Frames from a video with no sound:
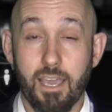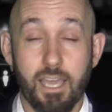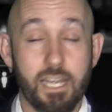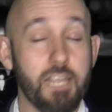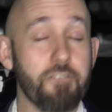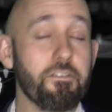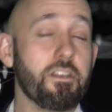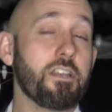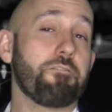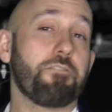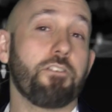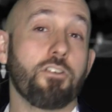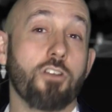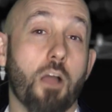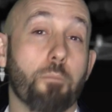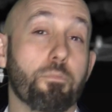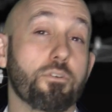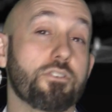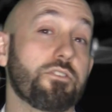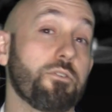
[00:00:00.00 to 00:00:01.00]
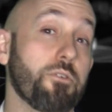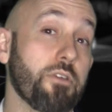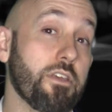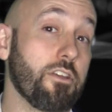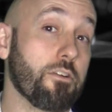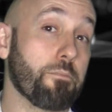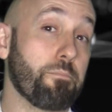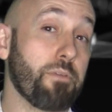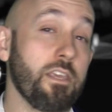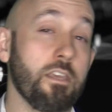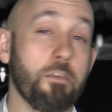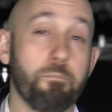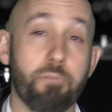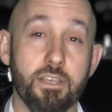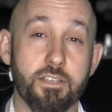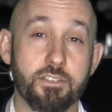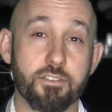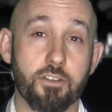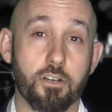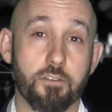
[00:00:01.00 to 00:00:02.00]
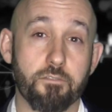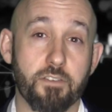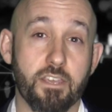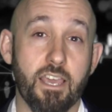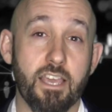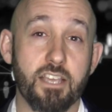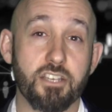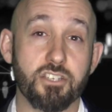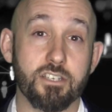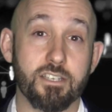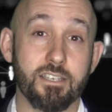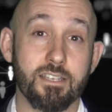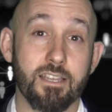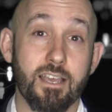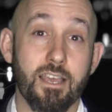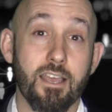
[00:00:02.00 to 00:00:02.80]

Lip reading: And even if you're not pursuing your PMP certification,